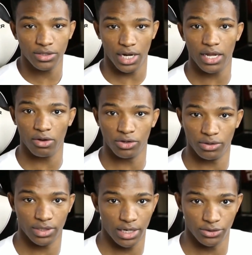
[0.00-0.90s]
Today
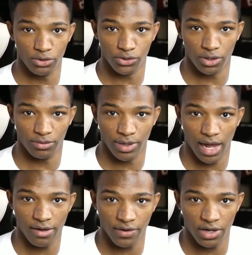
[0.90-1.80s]
on today's news, we
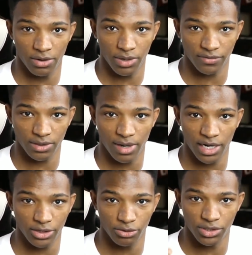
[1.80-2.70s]
have somebody
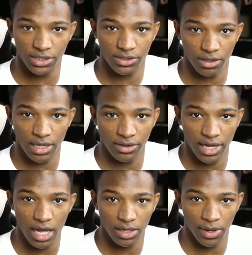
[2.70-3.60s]
got their dick sucked down
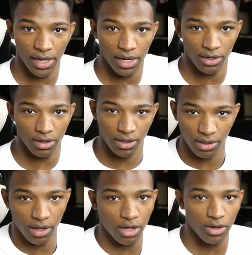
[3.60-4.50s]
the alleyway, and in
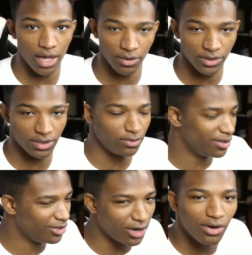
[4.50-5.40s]
the other alleyway,
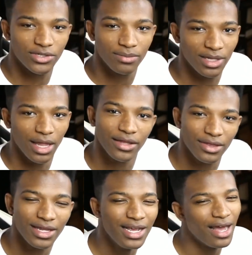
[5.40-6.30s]
you know, something like
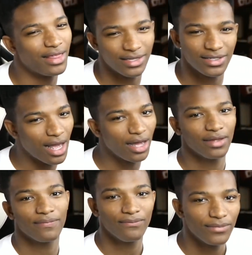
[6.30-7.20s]
that. That's
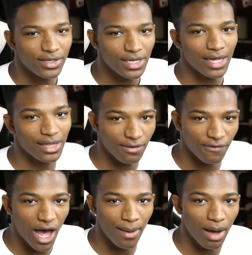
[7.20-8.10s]
not exactly the
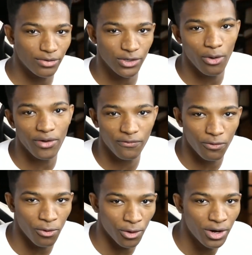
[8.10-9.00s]
vibe I was going
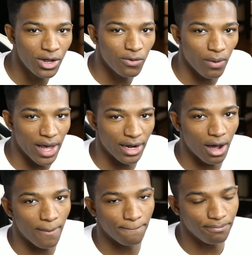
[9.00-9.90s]
for when
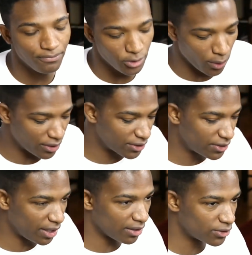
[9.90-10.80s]
doing this
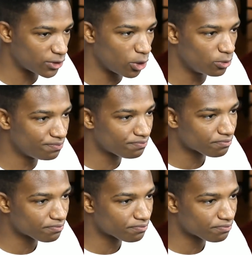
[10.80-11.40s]
thing. So